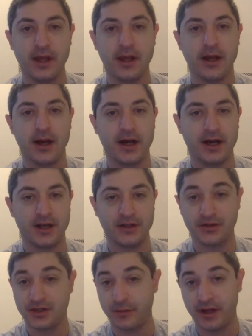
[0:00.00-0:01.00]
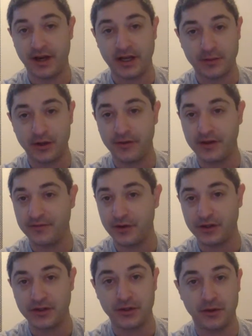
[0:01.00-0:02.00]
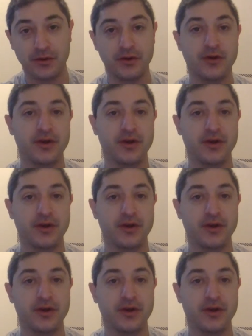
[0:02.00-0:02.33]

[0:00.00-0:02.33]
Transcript: Uh, so there's going to be an announcement on this very soon.